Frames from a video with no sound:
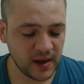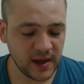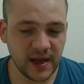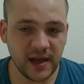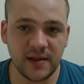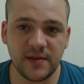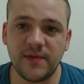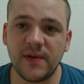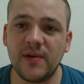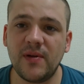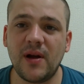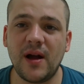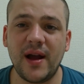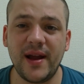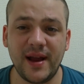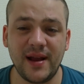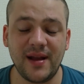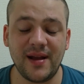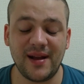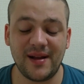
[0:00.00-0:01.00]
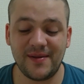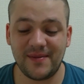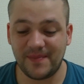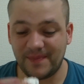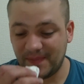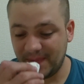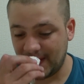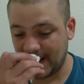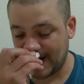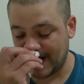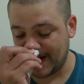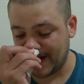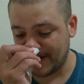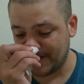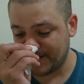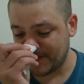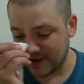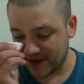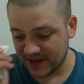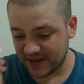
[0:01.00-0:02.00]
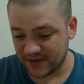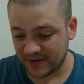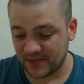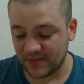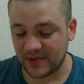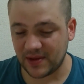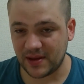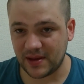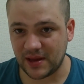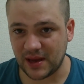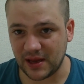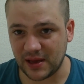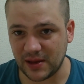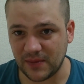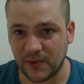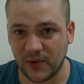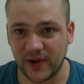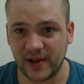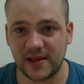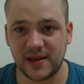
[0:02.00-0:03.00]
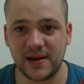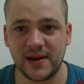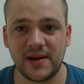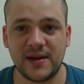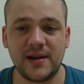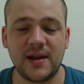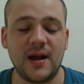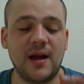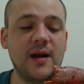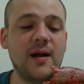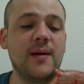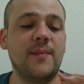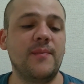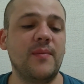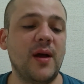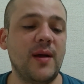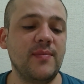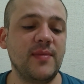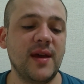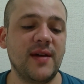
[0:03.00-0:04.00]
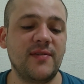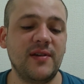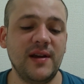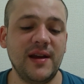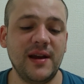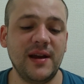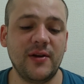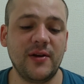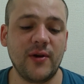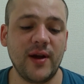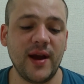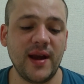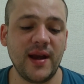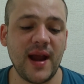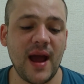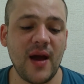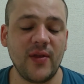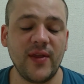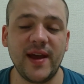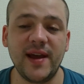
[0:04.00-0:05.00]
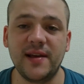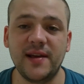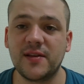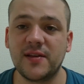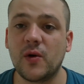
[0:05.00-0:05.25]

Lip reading: At first disappointed. I'm definitely agreeing now that it's